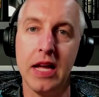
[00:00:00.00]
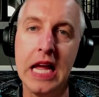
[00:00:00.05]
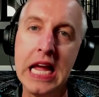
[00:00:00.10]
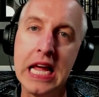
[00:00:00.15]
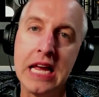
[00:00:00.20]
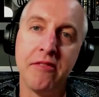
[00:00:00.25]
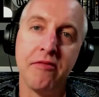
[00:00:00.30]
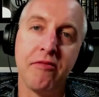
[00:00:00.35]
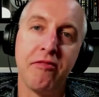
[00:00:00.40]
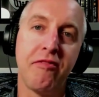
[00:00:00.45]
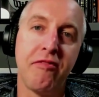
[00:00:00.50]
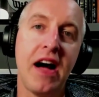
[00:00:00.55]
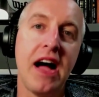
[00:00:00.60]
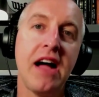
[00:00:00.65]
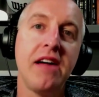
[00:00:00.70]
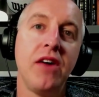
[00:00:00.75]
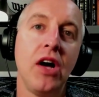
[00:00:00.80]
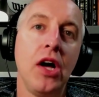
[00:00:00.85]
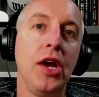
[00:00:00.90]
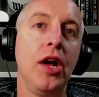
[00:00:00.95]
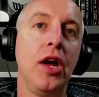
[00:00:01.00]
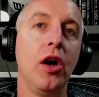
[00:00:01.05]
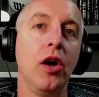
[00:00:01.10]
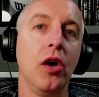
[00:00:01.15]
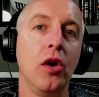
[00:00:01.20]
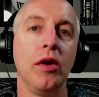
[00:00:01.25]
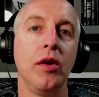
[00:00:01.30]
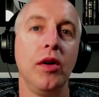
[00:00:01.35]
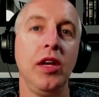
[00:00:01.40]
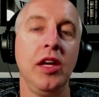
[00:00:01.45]
in 5-on-up,
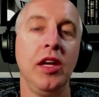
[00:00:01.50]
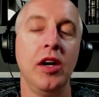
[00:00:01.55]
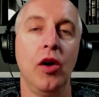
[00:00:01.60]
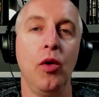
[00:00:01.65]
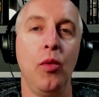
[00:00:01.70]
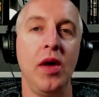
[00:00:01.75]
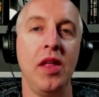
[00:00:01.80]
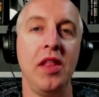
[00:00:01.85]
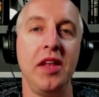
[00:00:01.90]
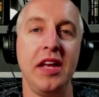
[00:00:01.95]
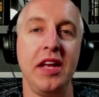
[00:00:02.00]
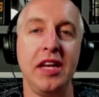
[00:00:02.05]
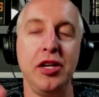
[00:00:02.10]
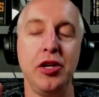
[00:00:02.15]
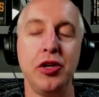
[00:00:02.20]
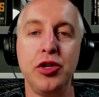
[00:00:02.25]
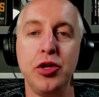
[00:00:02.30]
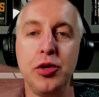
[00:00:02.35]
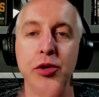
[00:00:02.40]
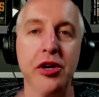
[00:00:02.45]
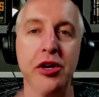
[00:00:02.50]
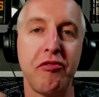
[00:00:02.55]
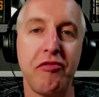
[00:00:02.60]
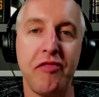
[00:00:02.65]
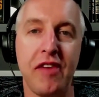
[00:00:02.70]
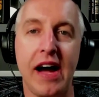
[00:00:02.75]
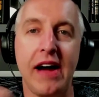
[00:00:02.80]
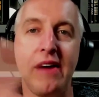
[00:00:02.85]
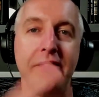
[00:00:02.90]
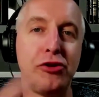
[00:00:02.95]
and you're doing your
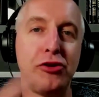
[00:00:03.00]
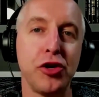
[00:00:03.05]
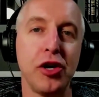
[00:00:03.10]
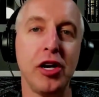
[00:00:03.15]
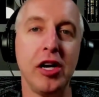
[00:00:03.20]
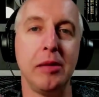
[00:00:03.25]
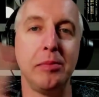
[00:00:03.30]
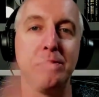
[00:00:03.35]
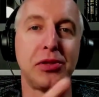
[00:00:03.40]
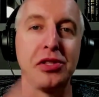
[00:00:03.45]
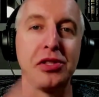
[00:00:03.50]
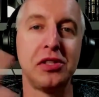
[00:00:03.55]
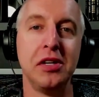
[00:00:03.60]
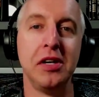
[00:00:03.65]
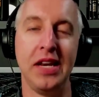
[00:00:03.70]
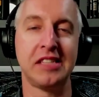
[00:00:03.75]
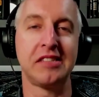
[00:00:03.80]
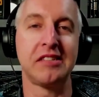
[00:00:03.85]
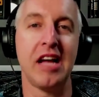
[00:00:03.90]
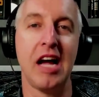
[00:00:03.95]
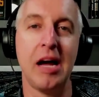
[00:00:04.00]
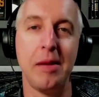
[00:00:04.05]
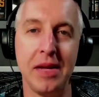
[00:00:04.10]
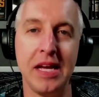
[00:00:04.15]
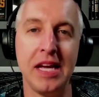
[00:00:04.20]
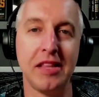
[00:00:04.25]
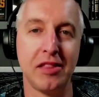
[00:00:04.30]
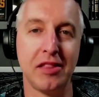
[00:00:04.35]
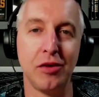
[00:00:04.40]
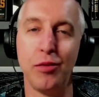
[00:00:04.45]
5 trips, when it's time
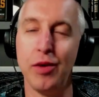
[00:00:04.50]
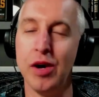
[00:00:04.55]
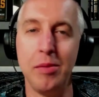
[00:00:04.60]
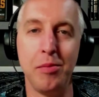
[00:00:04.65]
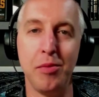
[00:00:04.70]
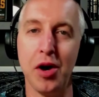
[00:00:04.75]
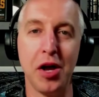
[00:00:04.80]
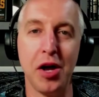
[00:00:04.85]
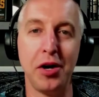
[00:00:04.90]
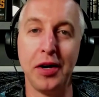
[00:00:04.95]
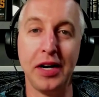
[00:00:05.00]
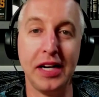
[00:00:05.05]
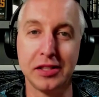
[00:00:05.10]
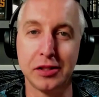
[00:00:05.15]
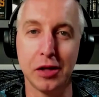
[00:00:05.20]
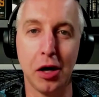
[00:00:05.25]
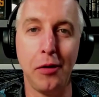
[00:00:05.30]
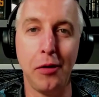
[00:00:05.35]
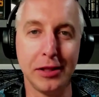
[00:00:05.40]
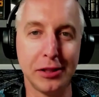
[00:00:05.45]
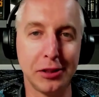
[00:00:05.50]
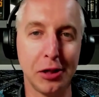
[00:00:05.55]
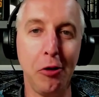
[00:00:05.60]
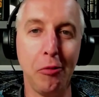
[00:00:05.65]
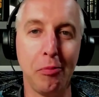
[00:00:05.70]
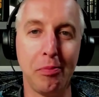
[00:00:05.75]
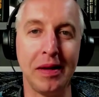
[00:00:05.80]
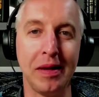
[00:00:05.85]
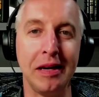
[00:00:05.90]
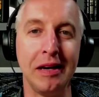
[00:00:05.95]
to hit the rim runner, he's always
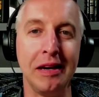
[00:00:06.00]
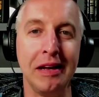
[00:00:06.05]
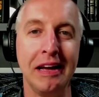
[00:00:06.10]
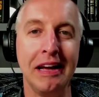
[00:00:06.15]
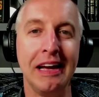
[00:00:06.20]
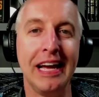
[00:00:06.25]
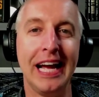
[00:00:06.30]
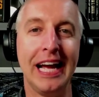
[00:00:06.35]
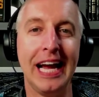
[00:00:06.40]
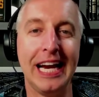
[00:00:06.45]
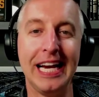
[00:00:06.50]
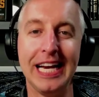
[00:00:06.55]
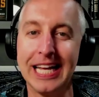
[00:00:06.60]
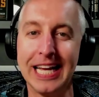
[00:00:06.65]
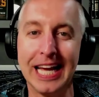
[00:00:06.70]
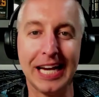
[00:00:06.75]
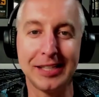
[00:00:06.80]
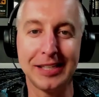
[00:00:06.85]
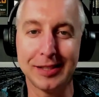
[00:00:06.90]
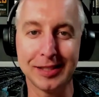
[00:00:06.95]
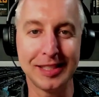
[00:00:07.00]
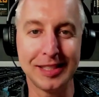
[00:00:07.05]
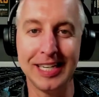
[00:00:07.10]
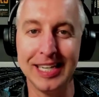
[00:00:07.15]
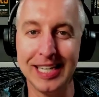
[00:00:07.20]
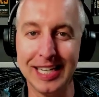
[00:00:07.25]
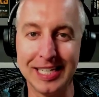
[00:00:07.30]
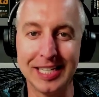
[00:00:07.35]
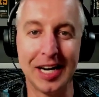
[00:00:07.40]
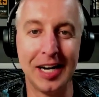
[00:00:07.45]
open, and he catches
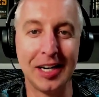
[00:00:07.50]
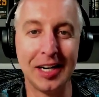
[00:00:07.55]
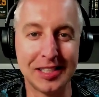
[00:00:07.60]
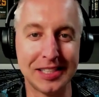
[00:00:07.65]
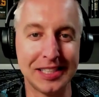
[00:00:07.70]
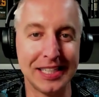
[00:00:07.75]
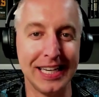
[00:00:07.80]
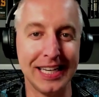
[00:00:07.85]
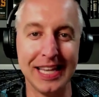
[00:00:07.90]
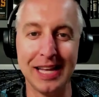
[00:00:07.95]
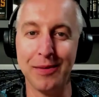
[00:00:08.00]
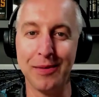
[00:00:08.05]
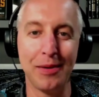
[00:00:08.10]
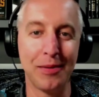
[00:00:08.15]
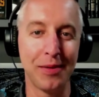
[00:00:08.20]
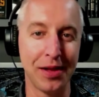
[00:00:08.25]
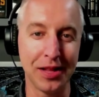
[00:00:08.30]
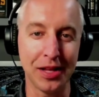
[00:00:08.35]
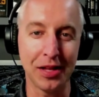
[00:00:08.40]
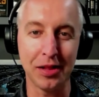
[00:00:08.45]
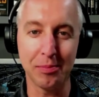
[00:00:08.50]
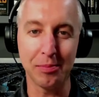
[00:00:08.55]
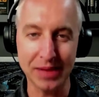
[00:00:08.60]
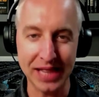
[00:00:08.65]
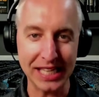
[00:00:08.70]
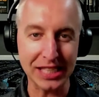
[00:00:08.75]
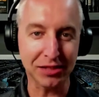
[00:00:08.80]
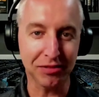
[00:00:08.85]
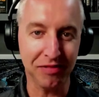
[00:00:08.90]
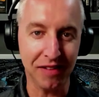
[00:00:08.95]
it and he dunks it, and then we run the other.
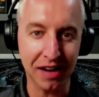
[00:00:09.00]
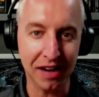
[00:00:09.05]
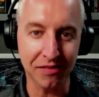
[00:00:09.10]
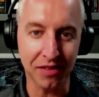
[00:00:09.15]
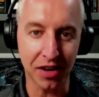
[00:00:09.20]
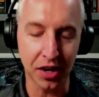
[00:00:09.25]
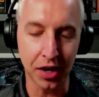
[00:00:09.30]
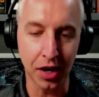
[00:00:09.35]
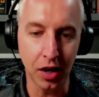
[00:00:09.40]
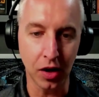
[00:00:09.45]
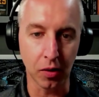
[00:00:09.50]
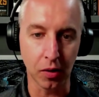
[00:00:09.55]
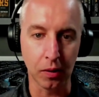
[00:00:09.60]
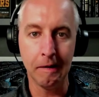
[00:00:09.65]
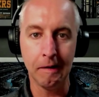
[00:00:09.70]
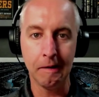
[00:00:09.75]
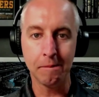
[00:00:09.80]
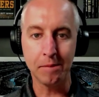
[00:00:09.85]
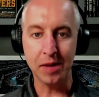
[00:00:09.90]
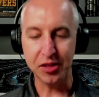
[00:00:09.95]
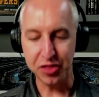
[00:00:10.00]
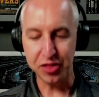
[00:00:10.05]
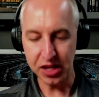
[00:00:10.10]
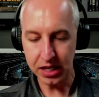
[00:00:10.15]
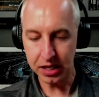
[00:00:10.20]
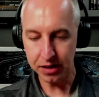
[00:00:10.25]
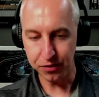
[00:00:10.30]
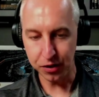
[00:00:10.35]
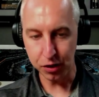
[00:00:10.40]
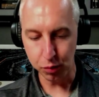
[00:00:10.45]
But that's 5-on-up. I
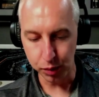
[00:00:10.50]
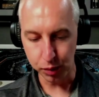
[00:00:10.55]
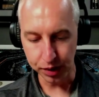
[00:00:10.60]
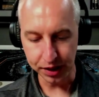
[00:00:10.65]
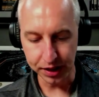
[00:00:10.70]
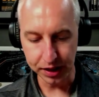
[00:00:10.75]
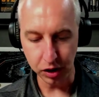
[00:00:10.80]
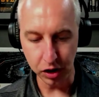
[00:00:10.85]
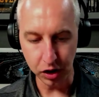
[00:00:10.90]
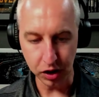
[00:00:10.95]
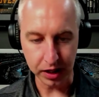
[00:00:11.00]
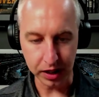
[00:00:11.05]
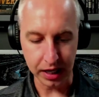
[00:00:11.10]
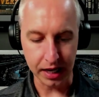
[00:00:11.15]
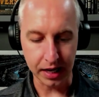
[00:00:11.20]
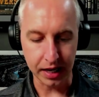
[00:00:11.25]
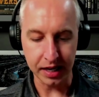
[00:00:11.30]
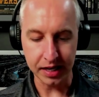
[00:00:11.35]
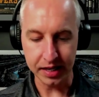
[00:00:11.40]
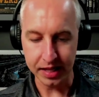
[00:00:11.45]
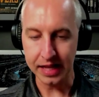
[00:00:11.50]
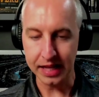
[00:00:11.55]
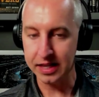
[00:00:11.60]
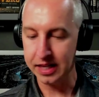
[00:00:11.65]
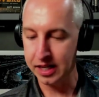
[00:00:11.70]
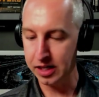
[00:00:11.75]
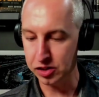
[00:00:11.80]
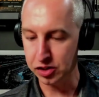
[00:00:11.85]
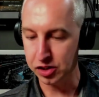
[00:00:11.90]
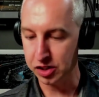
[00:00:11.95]
think if you really look at,
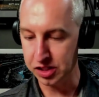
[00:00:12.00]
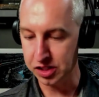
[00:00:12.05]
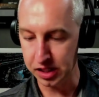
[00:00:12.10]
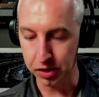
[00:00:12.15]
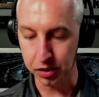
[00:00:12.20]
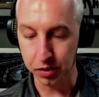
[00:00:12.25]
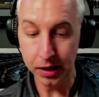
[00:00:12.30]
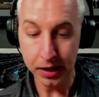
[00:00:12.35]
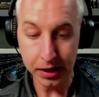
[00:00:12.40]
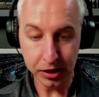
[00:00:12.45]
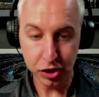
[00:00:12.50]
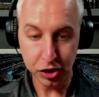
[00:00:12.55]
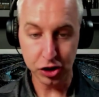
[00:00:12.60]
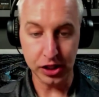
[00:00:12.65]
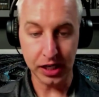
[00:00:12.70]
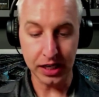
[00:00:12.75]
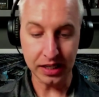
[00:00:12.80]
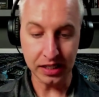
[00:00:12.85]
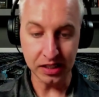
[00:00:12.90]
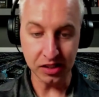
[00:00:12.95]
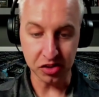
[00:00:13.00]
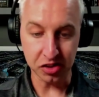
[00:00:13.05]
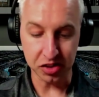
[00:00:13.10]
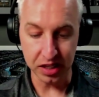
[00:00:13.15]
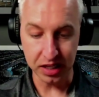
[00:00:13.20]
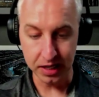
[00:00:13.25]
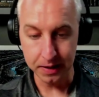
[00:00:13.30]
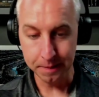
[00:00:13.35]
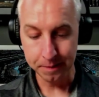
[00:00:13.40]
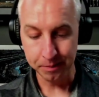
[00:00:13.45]
here's the deal: check and
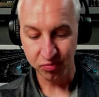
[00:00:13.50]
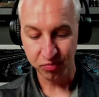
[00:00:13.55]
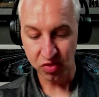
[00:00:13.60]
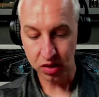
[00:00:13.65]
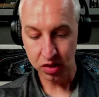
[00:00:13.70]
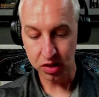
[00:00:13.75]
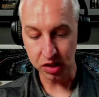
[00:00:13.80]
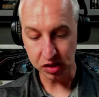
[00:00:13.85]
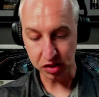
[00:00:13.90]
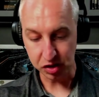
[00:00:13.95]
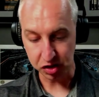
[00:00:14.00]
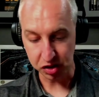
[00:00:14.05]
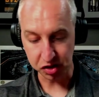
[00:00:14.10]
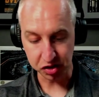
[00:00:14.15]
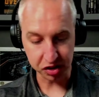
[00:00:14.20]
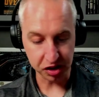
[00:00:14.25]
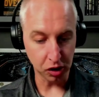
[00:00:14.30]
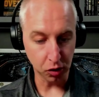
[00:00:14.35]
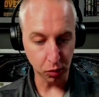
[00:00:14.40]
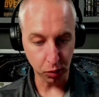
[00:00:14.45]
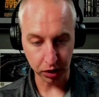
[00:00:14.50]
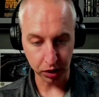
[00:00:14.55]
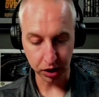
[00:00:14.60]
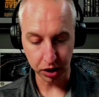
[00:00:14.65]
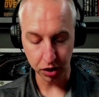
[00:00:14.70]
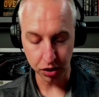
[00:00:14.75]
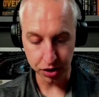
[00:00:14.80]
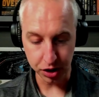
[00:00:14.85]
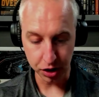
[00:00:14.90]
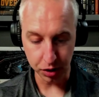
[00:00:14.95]
see, does the skill
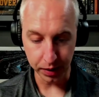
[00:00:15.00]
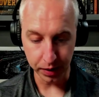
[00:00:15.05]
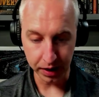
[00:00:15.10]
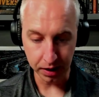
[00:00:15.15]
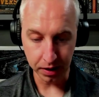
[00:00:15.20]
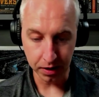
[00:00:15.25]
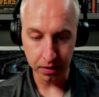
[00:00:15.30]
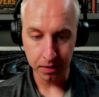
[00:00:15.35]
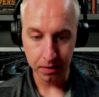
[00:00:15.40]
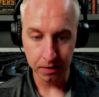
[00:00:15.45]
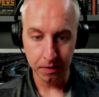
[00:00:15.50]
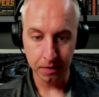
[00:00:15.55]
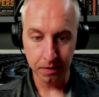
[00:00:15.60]
work you're doing,